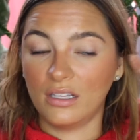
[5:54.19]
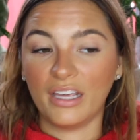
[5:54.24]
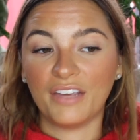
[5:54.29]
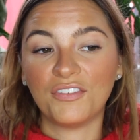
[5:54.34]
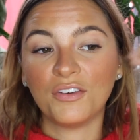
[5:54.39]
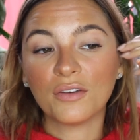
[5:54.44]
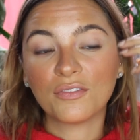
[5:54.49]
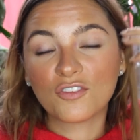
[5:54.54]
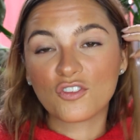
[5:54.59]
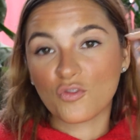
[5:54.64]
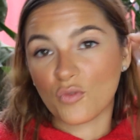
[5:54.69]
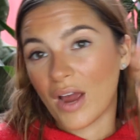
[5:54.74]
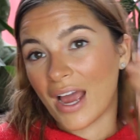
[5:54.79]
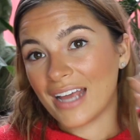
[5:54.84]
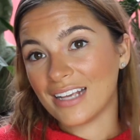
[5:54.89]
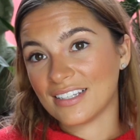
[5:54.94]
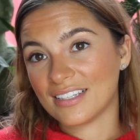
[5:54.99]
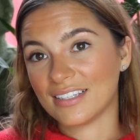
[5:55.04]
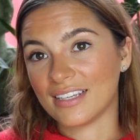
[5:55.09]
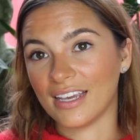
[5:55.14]
If you have
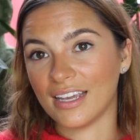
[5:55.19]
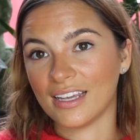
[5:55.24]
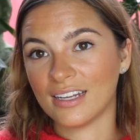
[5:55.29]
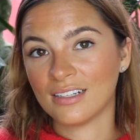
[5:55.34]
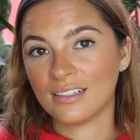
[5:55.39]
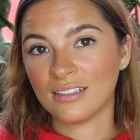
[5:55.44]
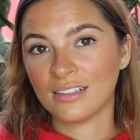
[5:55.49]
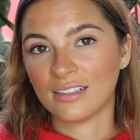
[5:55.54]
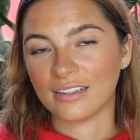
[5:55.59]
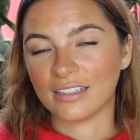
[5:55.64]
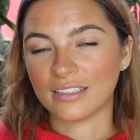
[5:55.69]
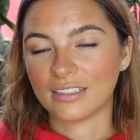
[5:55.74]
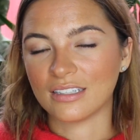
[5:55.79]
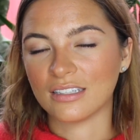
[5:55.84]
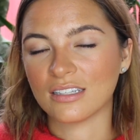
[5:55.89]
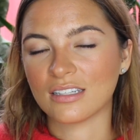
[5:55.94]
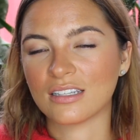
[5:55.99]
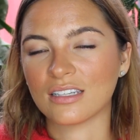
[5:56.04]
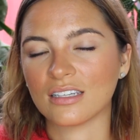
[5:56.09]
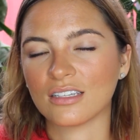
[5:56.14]
dry skin, this
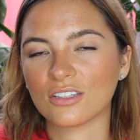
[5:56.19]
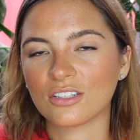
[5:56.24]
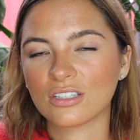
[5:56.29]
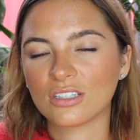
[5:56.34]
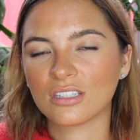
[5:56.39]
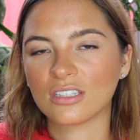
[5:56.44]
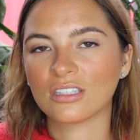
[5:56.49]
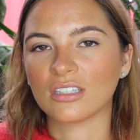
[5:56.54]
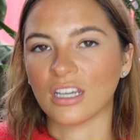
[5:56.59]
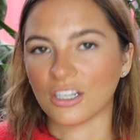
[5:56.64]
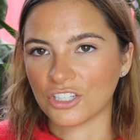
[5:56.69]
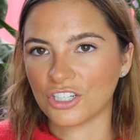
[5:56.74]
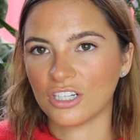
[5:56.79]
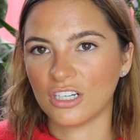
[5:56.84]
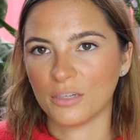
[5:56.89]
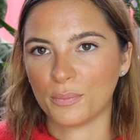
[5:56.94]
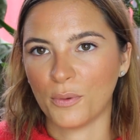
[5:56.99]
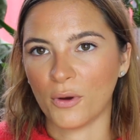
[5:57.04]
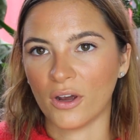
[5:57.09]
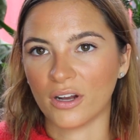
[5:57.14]
is such a
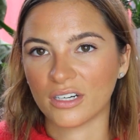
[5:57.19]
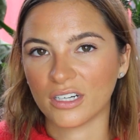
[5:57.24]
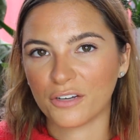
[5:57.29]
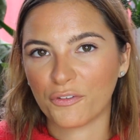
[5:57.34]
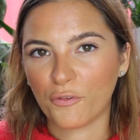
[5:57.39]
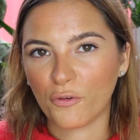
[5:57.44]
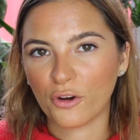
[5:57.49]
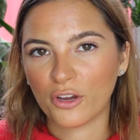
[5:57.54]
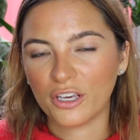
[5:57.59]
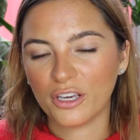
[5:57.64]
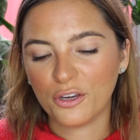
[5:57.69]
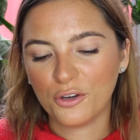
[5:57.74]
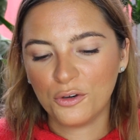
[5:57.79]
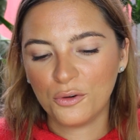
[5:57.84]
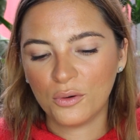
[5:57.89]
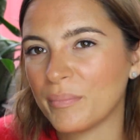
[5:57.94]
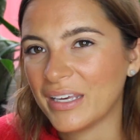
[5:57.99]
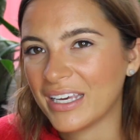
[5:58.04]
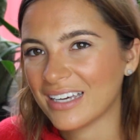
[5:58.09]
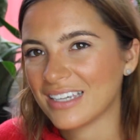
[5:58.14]
good product for
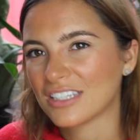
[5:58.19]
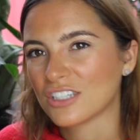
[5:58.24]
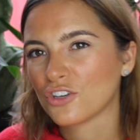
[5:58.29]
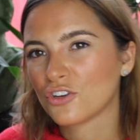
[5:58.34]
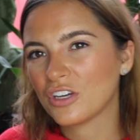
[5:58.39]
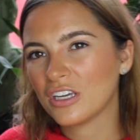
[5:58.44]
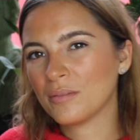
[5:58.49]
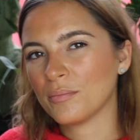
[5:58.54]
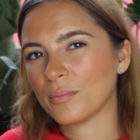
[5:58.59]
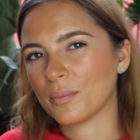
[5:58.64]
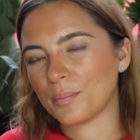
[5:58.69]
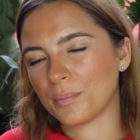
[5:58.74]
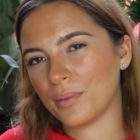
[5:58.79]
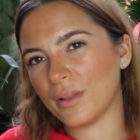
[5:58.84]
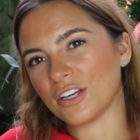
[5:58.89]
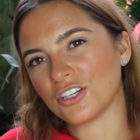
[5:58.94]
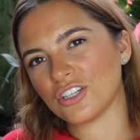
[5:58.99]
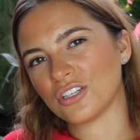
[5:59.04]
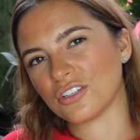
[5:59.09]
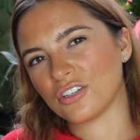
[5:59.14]
you because cream
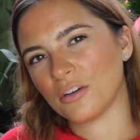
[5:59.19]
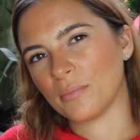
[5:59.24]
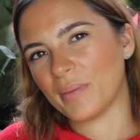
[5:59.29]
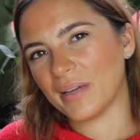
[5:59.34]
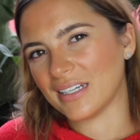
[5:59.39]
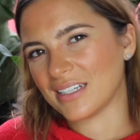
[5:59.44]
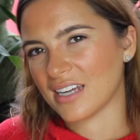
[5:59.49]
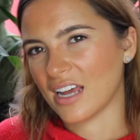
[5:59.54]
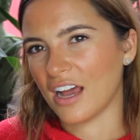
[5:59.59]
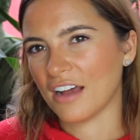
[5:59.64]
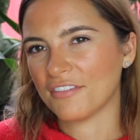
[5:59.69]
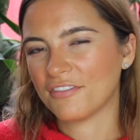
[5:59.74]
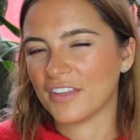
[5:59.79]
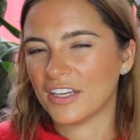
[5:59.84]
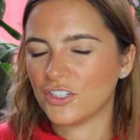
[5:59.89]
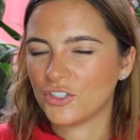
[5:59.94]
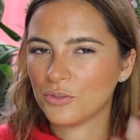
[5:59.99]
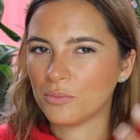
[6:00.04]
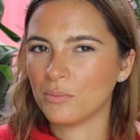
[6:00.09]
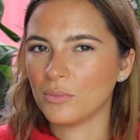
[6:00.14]
blushes are a bit tough.
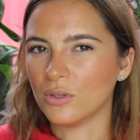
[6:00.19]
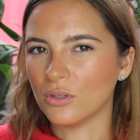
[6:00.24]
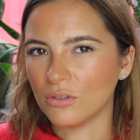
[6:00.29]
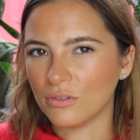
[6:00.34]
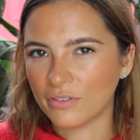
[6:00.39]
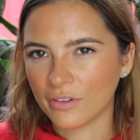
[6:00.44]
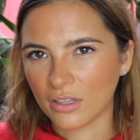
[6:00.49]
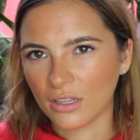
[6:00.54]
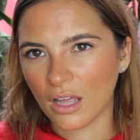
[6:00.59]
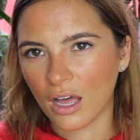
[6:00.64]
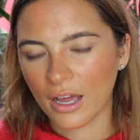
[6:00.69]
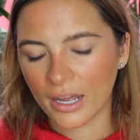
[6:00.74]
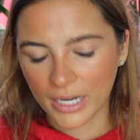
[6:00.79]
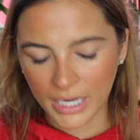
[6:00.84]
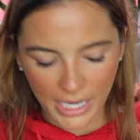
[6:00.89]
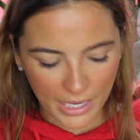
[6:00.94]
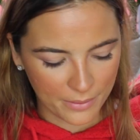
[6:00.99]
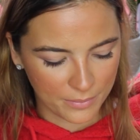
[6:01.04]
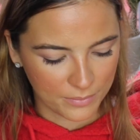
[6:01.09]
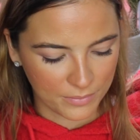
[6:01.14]
They do move a lot.